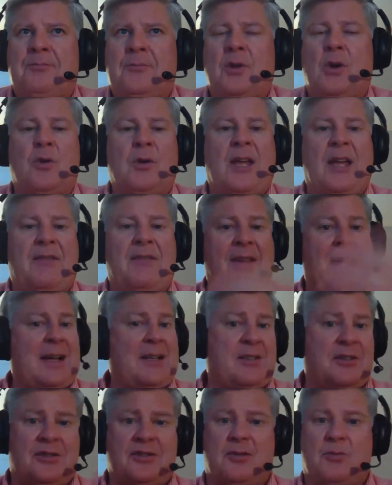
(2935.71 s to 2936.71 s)
don't have
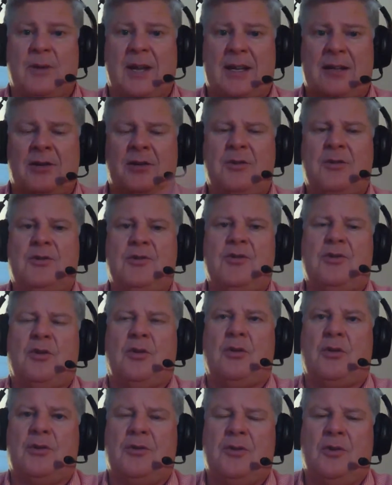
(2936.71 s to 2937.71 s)
access to records
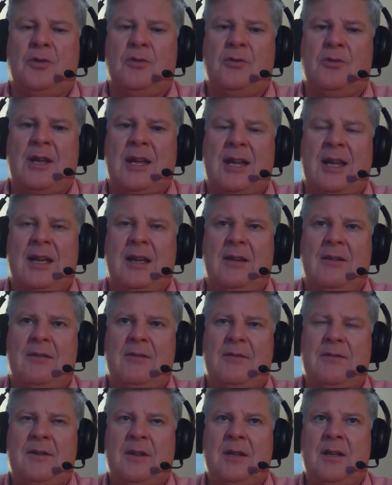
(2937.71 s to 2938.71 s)
or don't
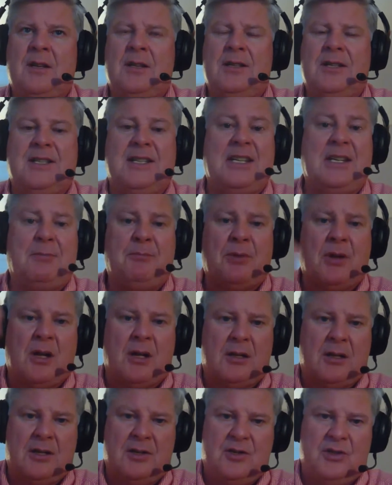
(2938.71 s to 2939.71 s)
have deep
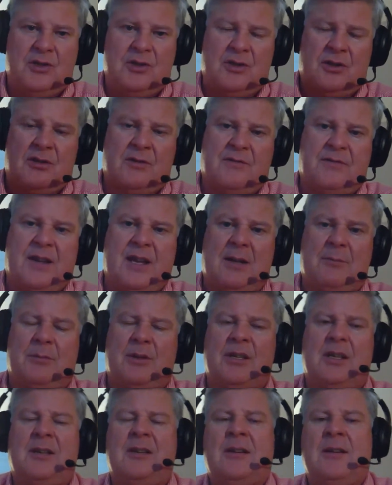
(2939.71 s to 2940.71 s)
knowledge into their
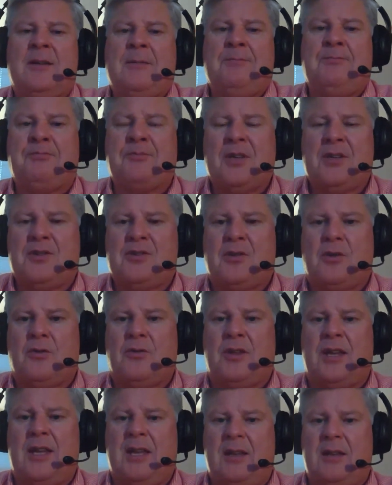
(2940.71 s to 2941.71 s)
family, so
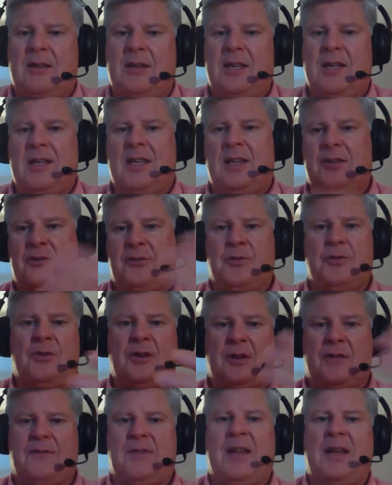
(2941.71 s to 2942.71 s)
they get through
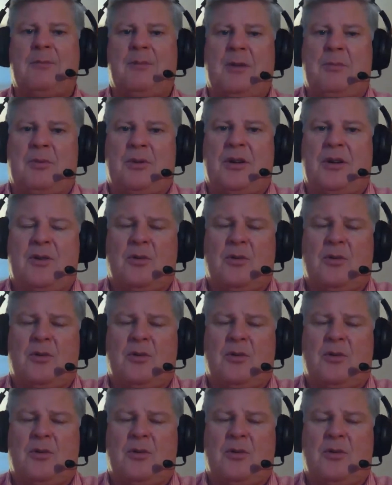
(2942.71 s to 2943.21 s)
their family pretty